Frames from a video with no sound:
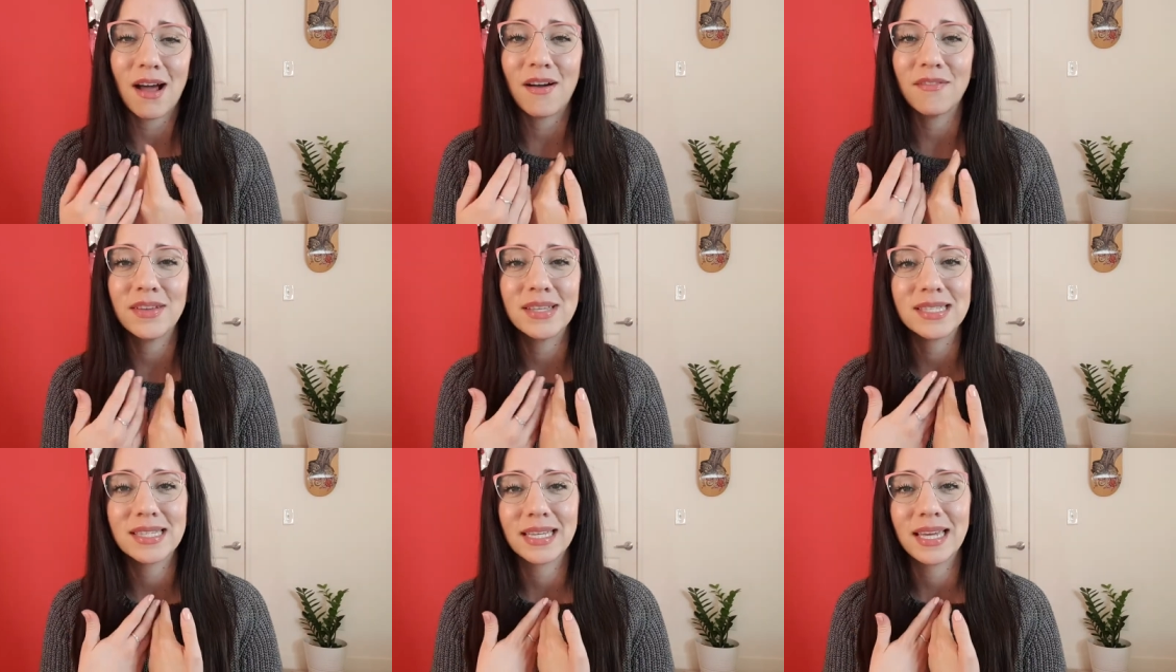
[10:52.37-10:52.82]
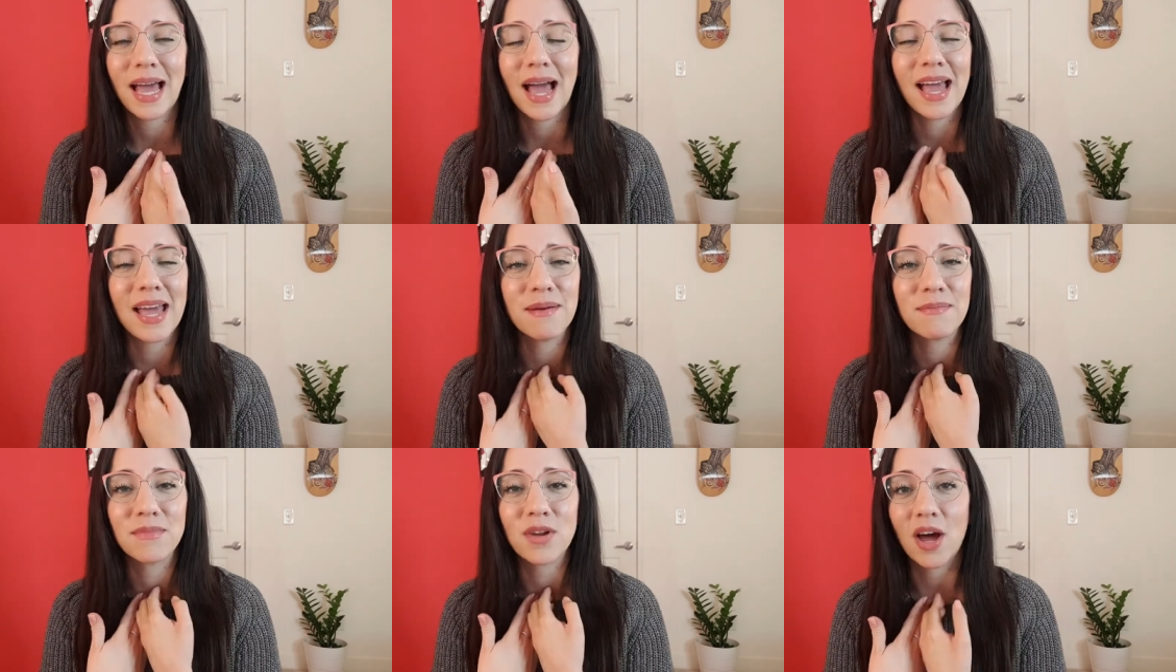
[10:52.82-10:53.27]
obviously
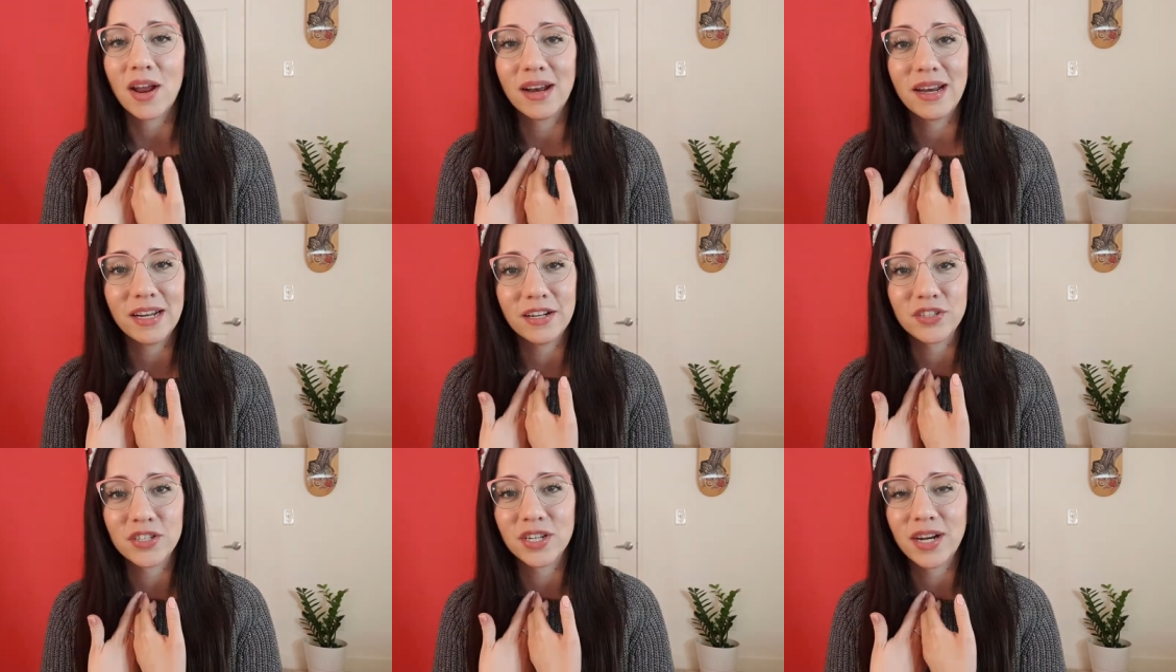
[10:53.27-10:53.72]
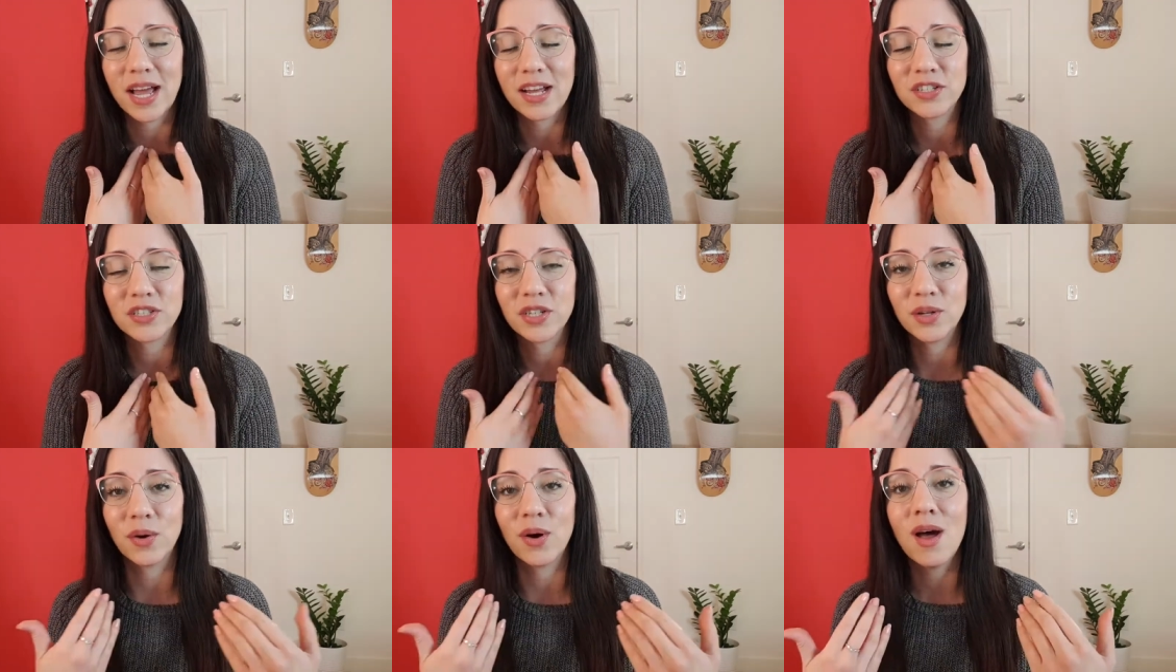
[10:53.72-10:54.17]
I am not an
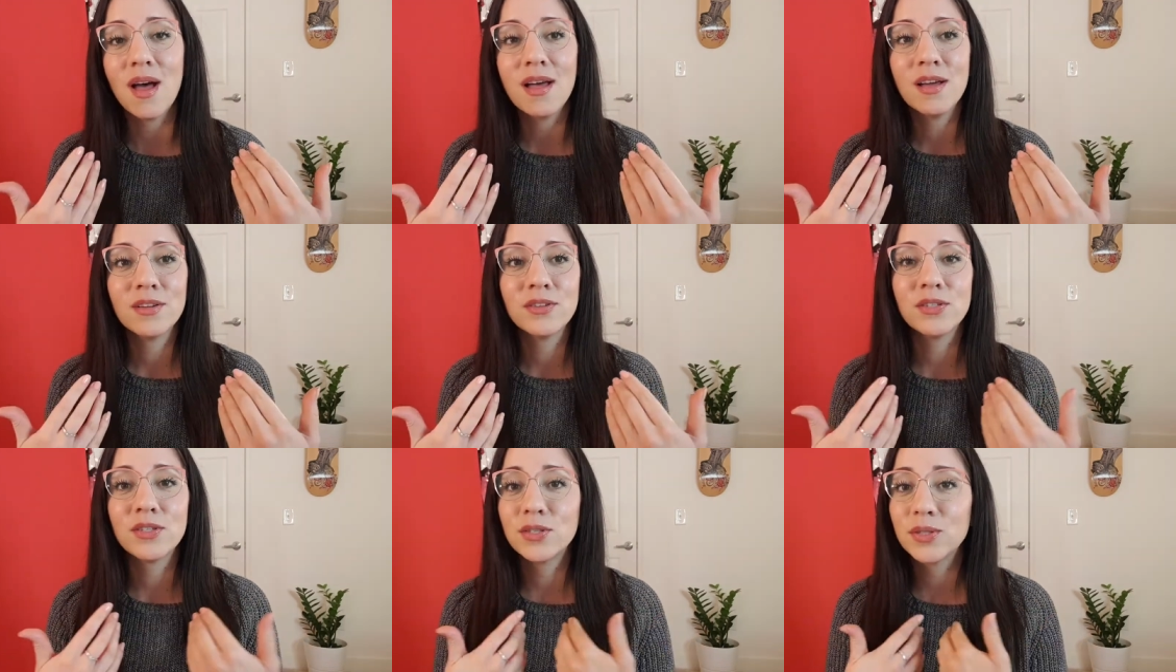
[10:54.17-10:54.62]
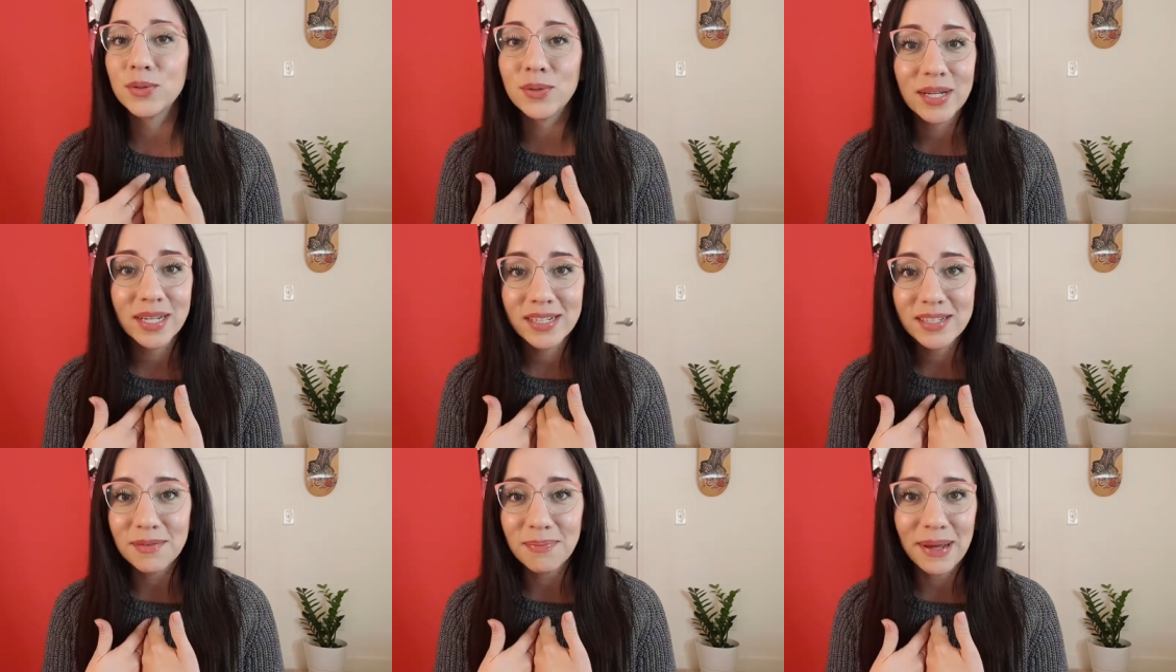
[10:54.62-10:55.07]
international
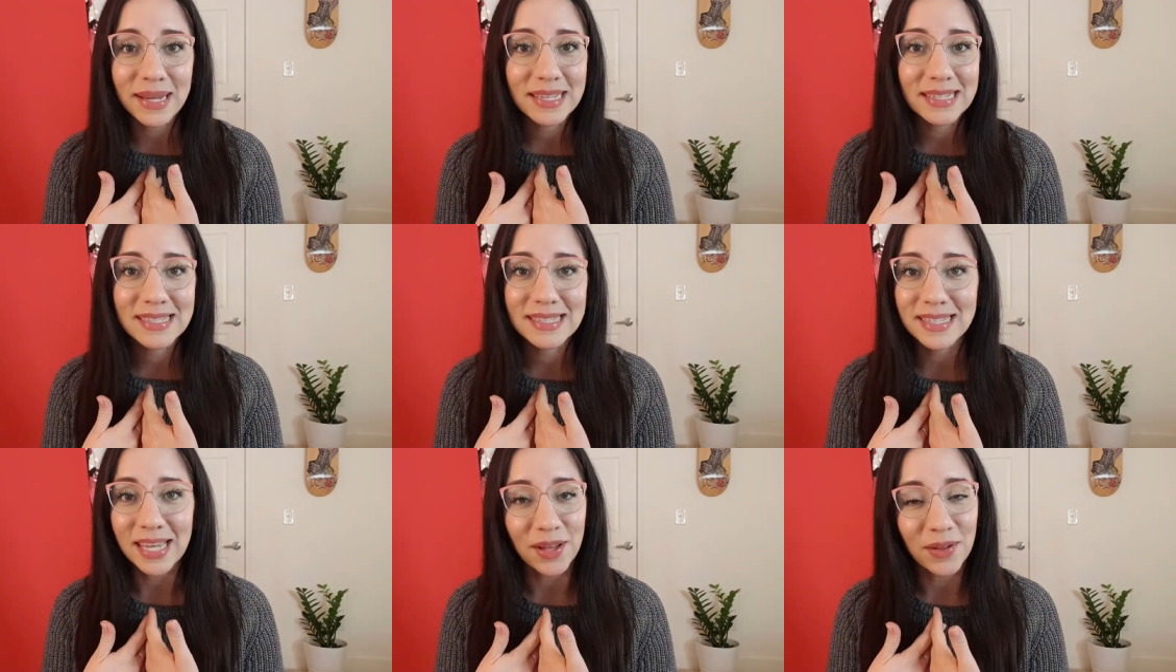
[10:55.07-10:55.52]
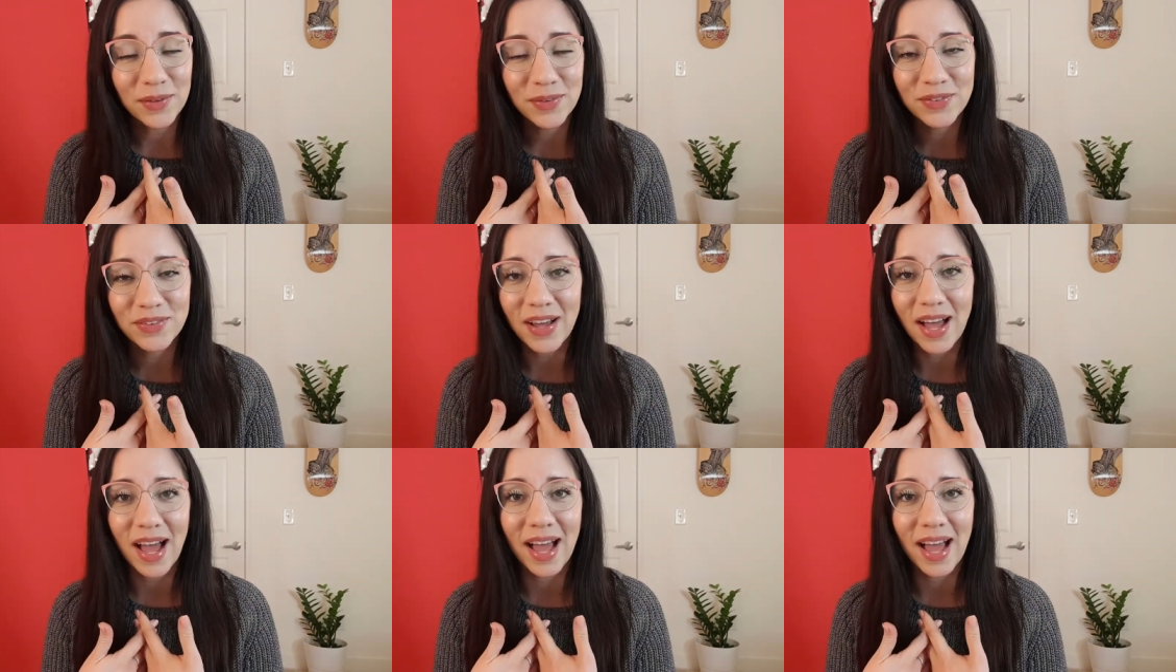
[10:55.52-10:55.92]
student myself.